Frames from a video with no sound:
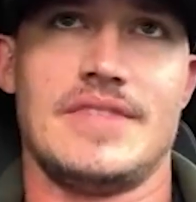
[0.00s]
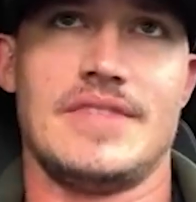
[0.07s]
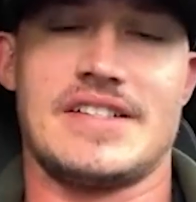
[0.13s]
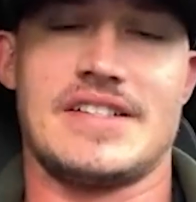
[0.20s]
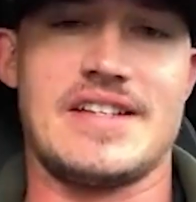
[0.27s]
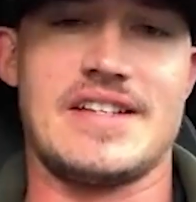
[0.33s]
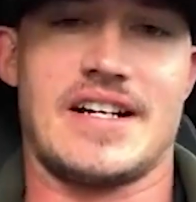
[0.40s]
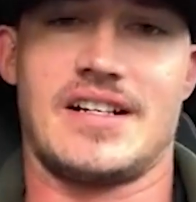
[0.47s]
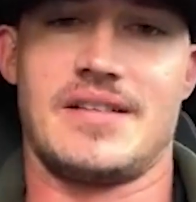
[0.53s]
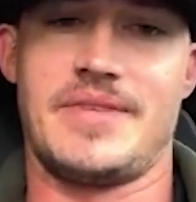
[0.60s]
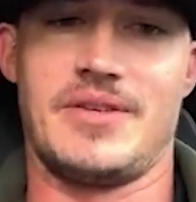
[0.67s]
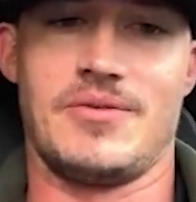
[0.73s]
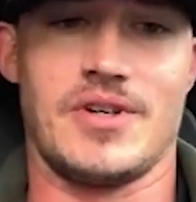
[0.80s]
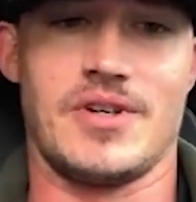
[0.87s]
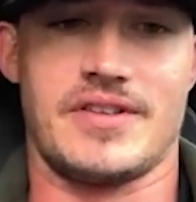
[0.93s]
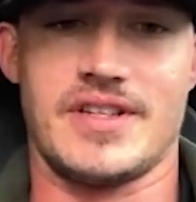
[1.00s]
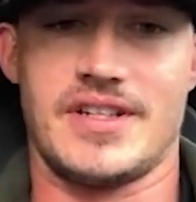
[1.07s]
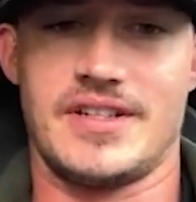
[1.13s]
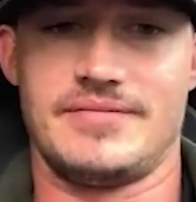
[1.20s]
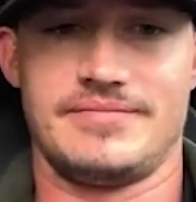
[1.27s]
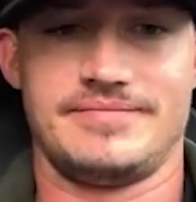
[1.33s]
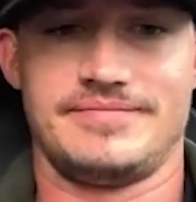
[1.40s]
it's not going to be worth
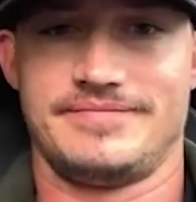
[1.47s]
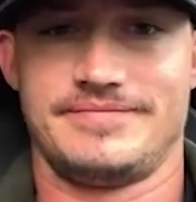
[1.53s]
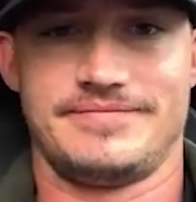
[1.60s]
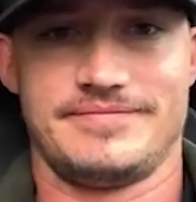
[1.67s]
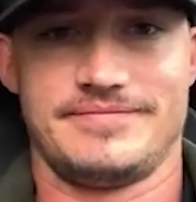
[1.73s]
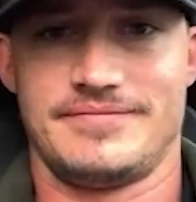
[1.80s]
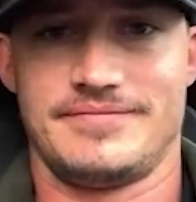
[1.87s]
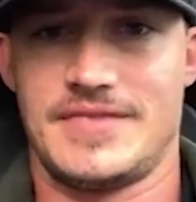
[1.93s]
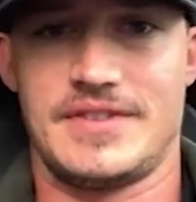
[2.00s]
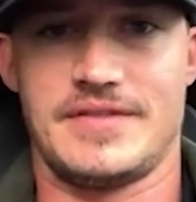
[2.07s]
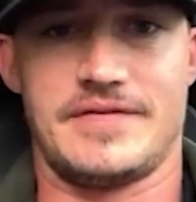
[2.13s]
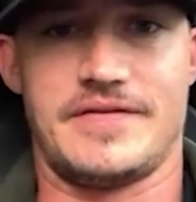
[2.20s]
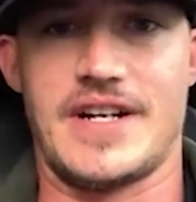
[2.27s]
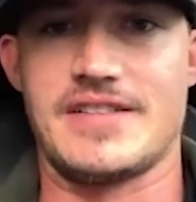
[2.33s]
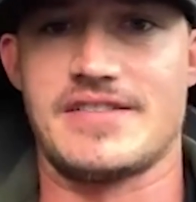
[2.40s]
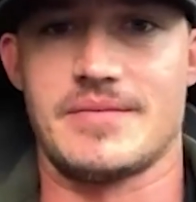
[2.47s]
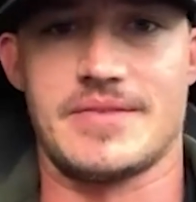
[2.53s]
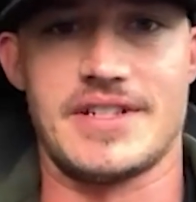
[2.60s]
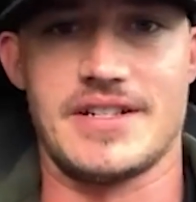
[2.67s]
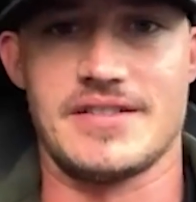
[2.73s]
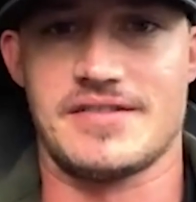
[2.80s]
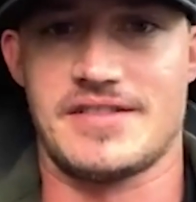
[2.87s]
it. Find
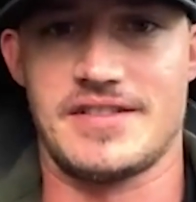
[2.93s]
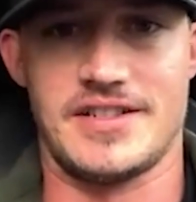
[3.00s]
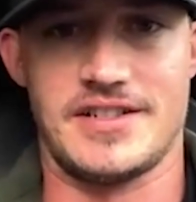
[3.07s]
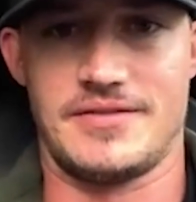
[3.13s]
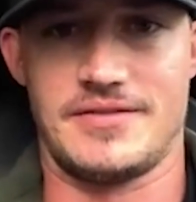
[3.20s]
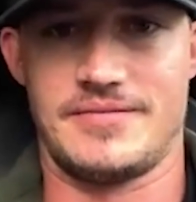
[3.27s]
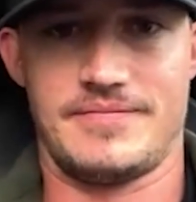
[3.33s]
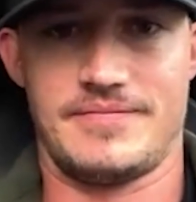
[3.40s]
something else to do.